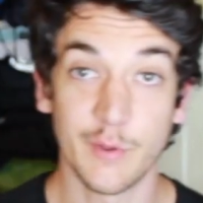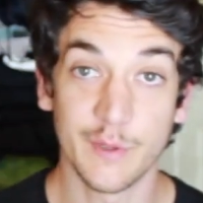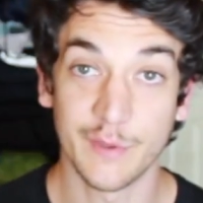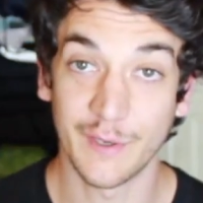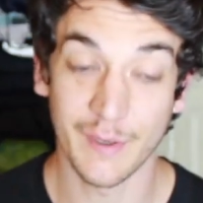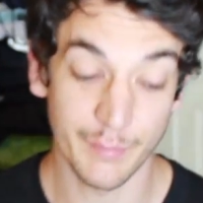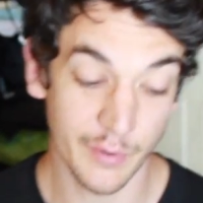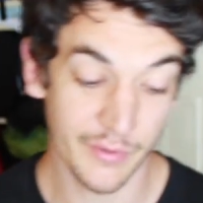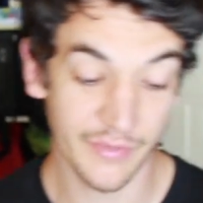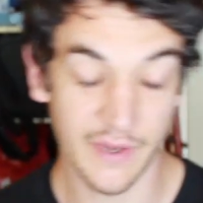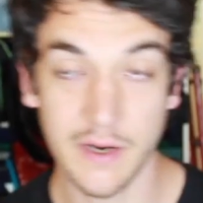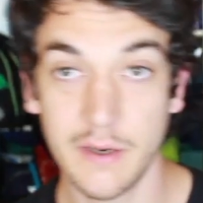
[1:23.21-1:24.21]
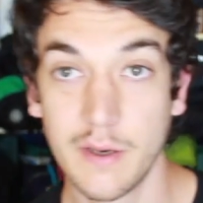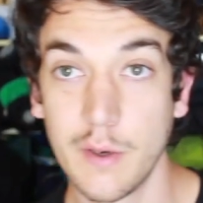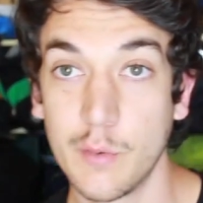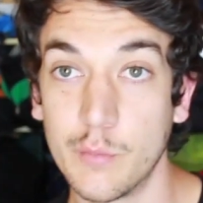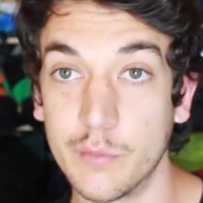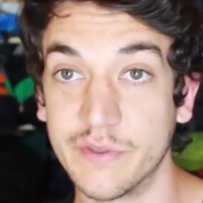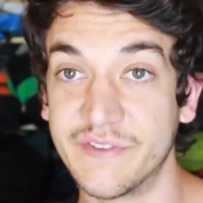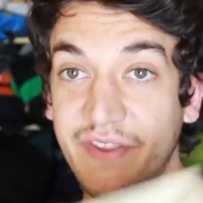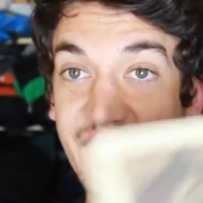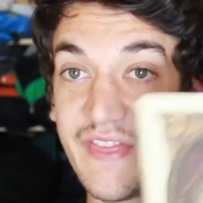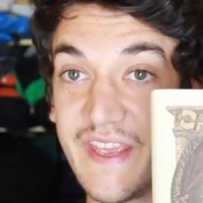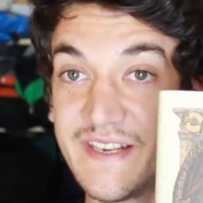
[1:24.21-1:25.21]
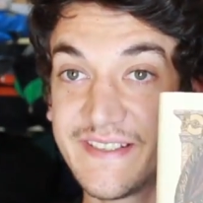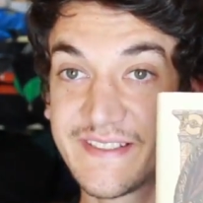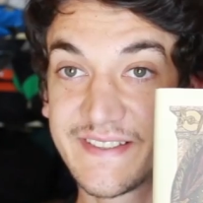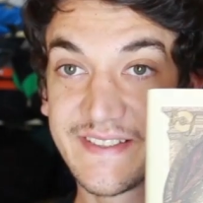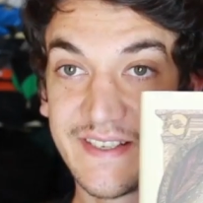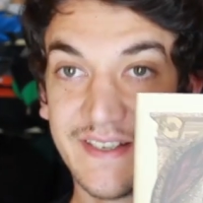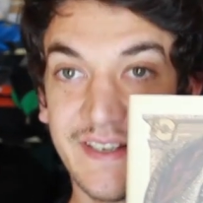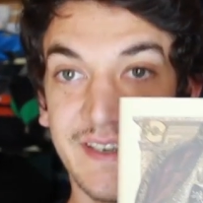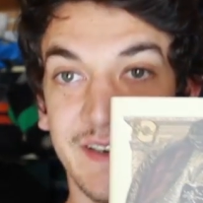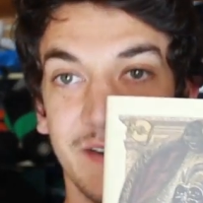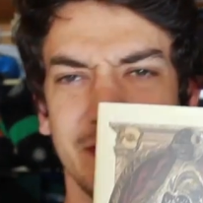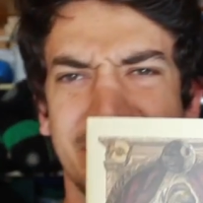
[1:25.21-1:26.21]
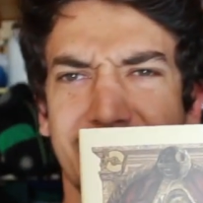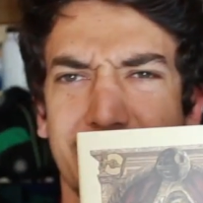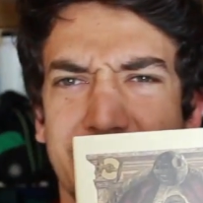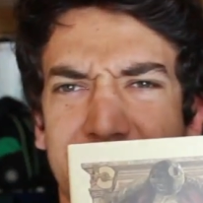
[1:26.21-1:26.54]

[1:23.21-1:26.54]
thing that I bought there was this. Also from